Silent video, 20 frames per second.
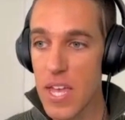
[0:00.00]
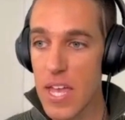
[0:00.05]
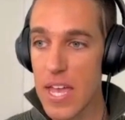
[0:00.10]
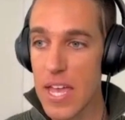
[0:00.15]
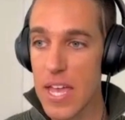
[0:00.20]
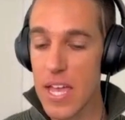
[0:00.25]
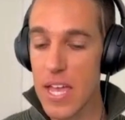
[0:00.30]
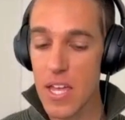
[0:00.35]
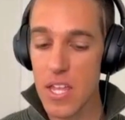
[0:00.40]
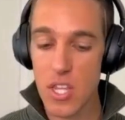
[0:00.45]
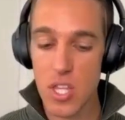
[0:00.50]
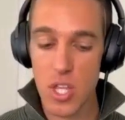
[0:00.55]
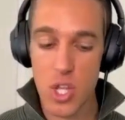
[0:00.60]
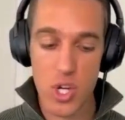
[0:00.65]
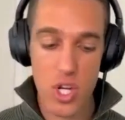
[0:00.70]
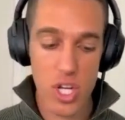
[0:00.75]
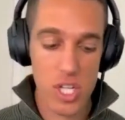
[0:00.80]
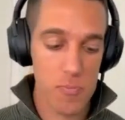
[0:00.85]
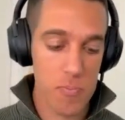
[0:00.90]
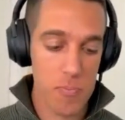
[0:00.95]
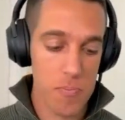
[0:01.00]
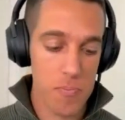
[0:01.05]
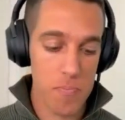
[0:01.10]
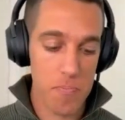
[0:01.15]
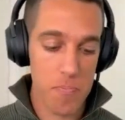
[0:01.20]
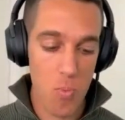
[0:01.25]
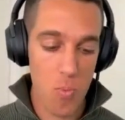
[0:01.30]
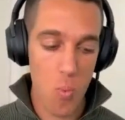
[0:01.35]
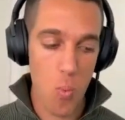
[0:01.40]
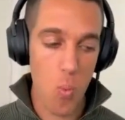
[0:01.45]
And just
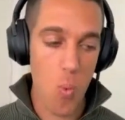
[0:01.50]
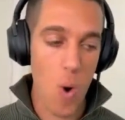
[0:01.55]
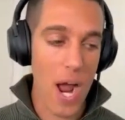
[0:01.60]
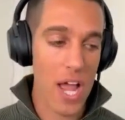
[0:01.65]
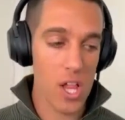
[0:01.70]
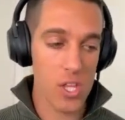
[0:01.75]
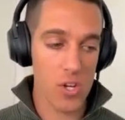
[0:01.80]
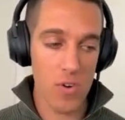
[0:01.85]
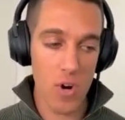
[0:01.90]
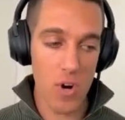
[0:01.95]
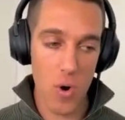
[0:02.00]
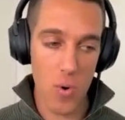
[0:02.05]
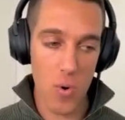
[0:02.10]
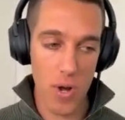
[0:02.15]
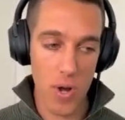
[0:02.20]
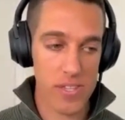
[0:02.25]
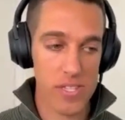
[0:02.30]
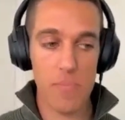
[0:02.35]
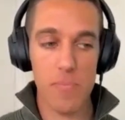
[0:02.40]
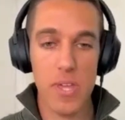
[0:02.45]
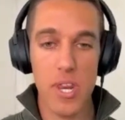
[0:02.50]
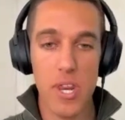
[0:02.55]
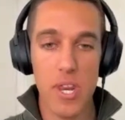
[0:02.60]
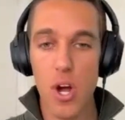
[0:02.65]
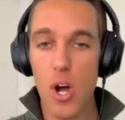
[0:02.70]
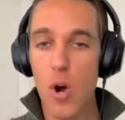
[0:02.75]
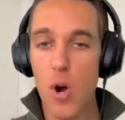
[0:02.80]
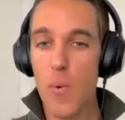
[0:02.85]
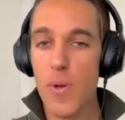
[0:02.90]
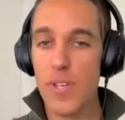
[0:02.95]
wild grown is something
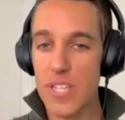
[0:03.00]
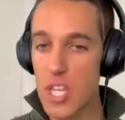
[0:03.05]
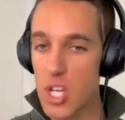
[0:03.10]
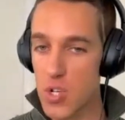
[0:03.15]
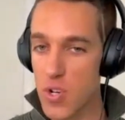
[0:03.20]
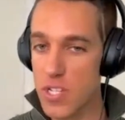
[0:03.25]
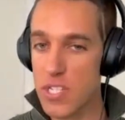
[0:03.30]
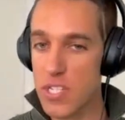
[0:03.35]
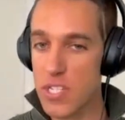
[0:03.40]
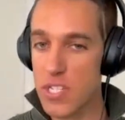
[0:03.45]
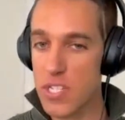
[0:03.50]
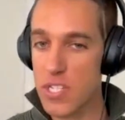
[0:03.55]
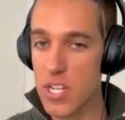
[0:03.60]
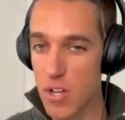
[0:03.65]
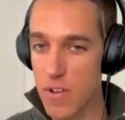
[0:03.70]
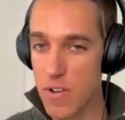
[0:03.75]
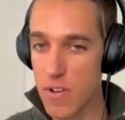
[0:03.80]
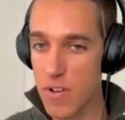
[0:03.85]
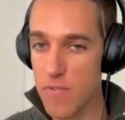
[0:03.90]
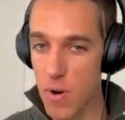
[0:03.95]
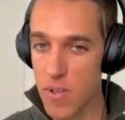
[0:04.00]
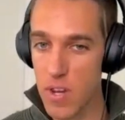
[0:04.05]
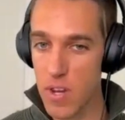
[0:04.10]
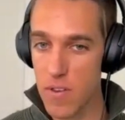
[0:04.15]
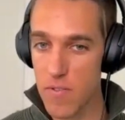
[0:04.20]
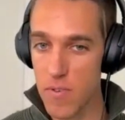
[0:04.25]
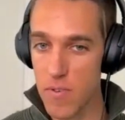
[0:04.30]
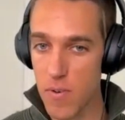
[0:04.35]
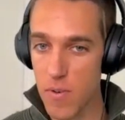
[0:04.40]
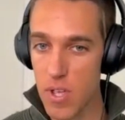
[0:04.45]
always interesting to look for in
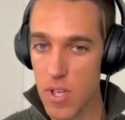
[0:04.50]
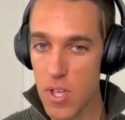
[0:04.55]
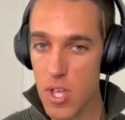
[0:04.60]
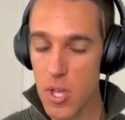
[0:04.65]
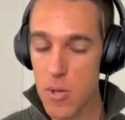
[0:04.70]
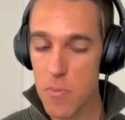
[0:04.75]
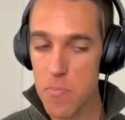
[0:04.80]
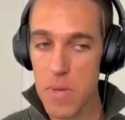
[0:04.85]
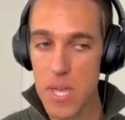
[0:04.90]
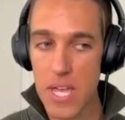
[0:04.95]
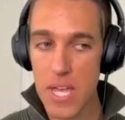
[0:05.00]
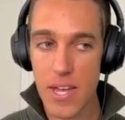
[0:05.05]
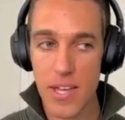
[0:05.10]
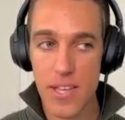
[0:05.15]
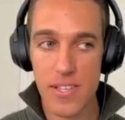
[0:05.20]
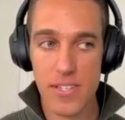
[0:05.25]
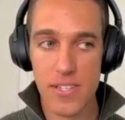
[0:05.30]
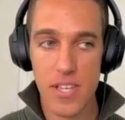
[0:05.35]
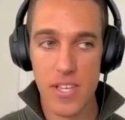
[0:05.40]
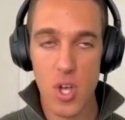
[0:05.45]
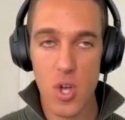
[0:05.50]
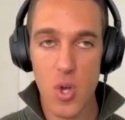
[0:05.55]
food, because